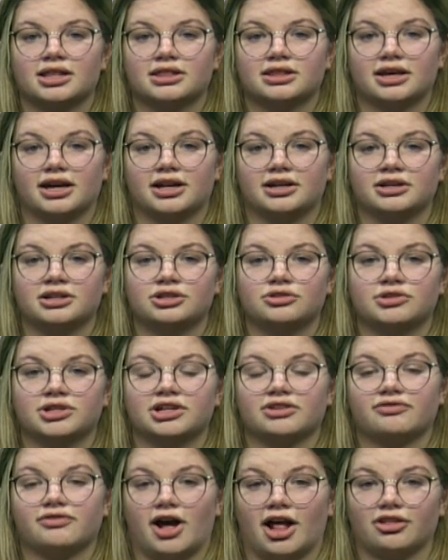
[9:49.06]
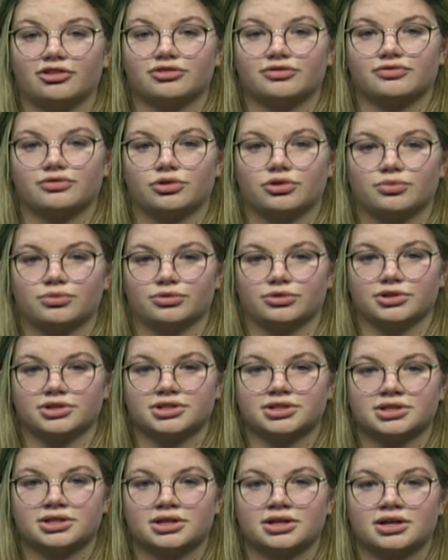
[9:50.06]
Then, you need to follow the 4
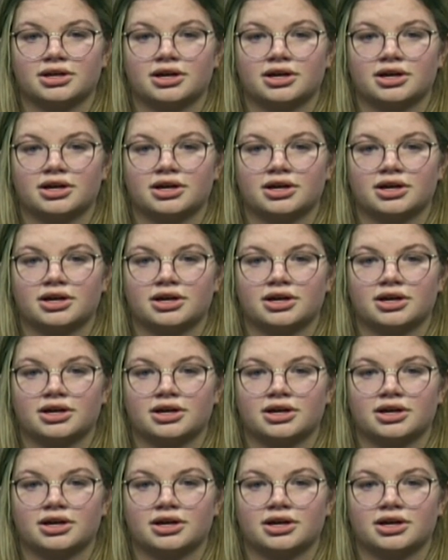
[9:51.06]
rules: